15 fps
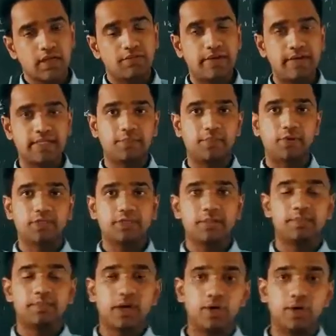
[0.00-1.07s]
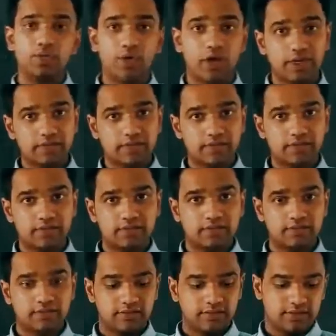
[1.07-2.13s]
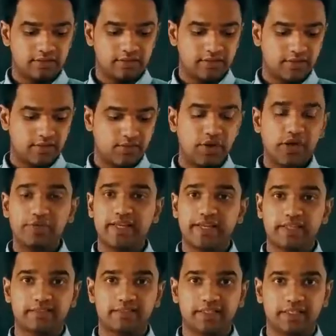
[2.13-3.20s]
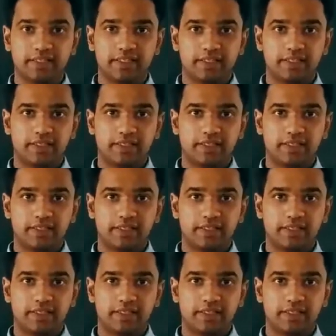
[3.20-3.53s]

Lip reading: What about the bowl 1? What we can see?